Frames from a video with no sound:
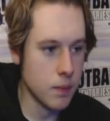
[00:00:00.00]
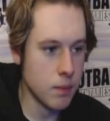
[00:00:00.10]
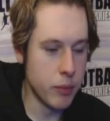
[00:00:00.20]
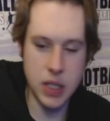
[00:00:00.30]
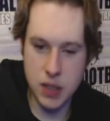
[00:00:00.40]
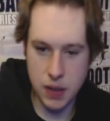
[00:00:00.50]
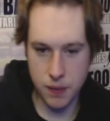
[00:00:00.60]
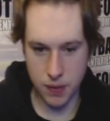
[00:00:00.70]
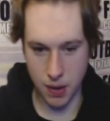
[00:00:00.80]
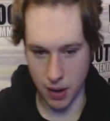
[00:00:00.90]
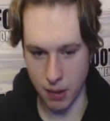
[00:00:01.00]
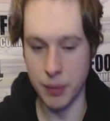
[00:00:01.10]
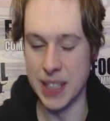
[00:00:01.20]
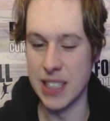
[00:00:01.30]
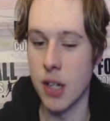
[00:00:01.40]
Please,
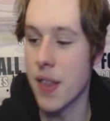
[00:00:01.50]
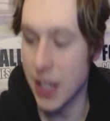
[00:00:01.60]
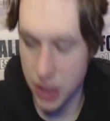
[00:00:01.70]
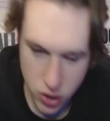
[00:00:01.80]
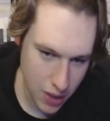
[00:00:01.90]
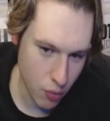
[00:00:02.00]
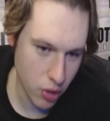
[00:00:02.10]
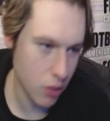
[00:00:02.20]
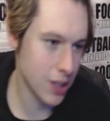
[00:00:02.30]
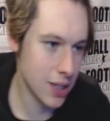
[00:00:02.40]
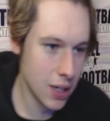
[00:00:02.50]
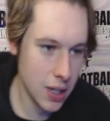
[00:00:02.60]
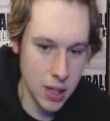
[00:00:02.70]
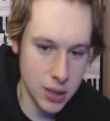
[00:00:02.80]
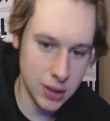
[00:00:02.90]
thank you to everyone who has
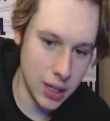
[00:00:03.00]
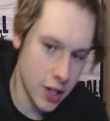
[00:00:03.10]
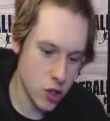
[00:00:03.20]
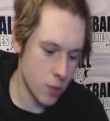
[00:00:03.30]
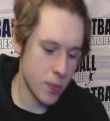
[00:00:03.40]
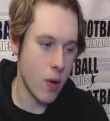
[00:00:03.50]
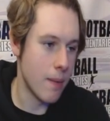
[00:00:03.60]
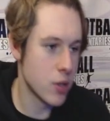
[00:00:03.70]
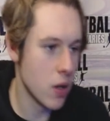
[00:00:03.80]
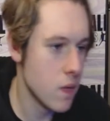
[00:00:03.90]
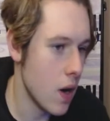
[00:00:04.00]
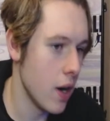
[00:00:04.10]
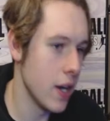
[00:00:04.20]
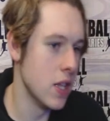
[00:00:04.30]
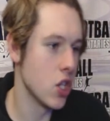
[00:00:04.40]
liked and subscribed so far
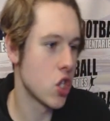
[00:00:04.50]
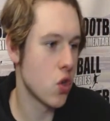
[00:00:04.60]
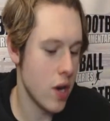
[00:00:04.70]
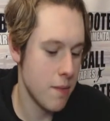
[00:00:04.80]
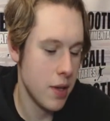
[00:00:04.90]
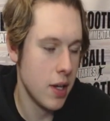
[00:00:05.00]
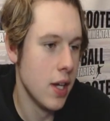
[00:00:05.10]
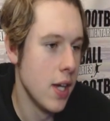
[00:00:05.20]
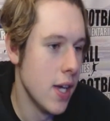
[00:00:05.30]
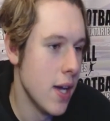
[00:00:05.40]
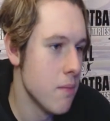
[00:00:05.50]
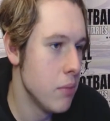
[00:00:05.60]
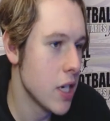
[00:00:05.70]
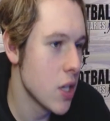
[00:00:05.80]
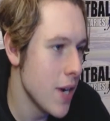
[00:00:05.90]
in the stream. But
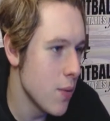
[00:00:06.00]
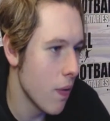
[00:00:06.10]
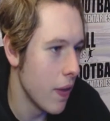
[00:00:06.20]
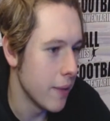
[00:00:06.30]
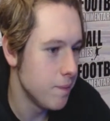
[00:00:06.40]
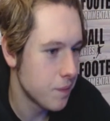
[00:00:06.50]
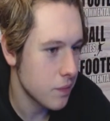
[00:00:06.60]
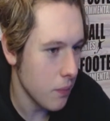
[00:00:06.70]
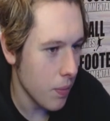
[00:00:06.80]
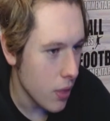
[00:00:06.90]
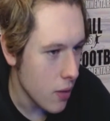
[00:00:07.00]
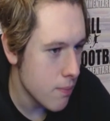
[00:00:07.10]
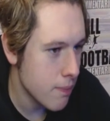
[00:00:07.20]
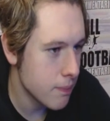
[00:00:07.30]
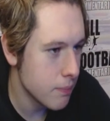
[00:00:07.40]
it's a weird one, that.
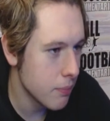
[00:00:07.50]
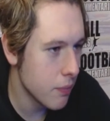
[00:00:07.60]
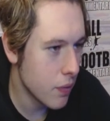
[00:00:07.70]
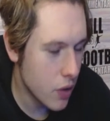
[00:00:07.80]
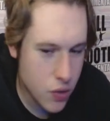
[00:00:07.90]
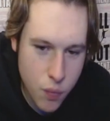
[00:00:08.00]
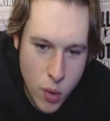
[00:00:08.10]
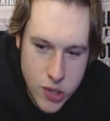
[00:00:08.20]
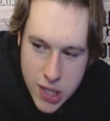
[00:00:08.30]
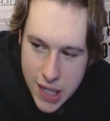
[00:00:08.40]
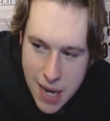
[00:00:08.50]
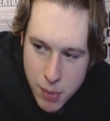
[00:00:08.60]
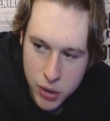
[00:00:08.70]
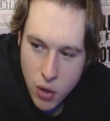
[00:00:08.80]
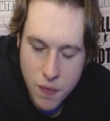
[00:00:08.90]
Because watching the game, I
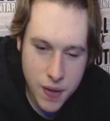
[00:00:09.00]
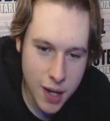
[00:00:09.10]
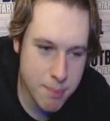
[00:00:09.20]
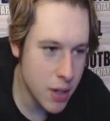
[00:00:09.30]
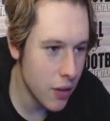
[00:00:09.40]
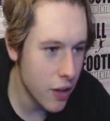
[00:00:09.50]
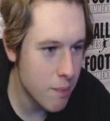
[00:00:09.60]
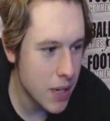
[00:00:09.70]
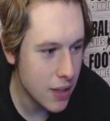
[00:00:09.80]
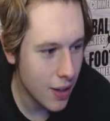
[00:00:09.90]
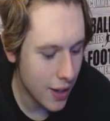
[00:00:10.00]
don't feel like Burnley have been